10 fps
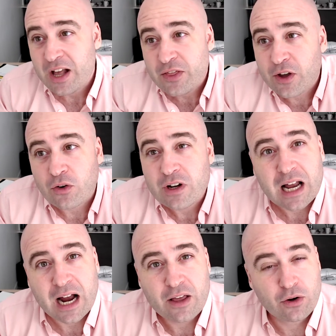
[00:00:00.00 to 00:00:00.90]
They're
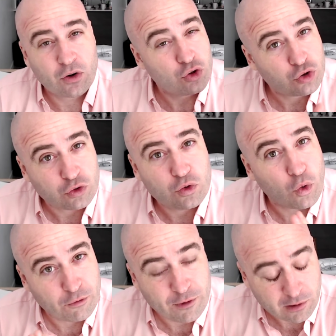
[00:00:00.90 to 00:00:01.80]
neither true
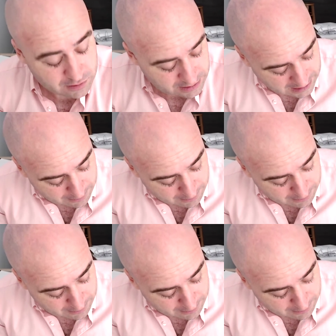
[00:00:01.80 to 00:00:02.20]
nor false,